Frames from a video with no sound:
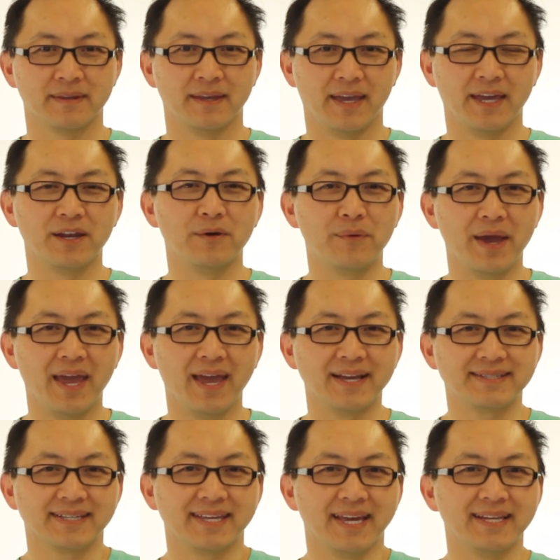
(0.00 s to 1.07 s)
In a way,
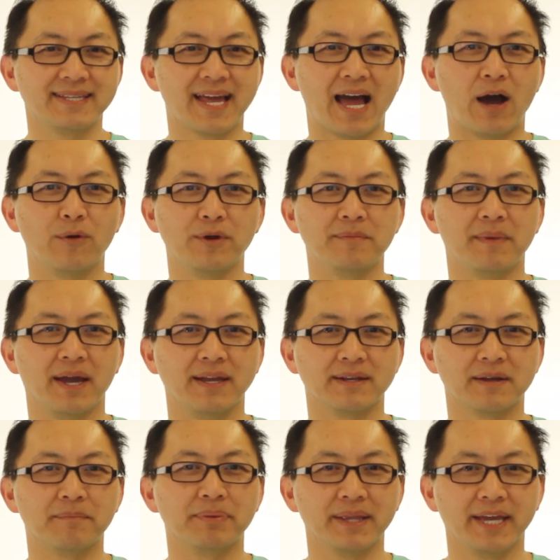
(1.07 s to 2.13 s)
it's akin to how we might
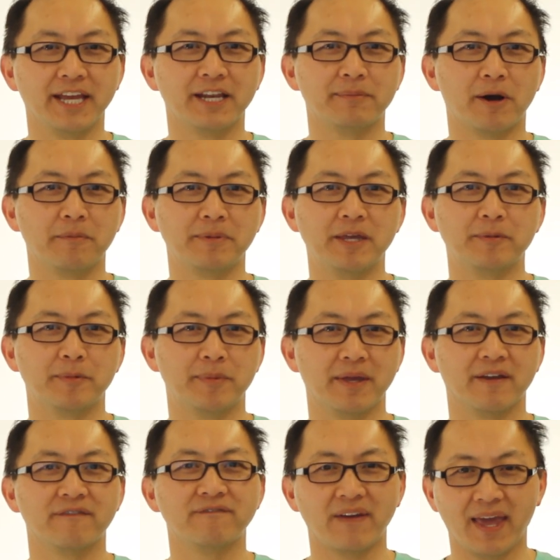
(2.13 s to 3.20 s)
complain about people
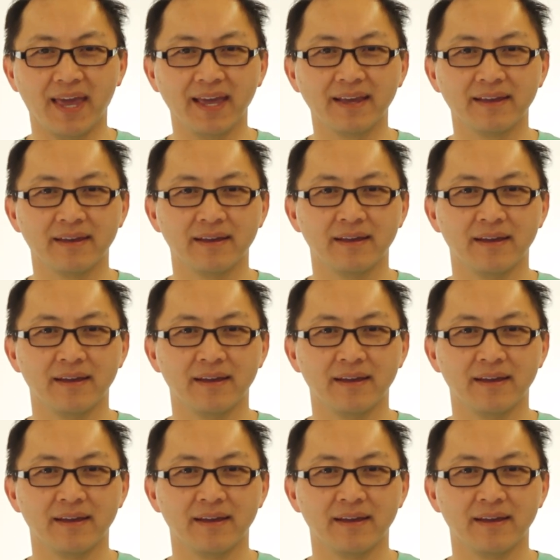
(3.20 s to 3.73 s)
being fake,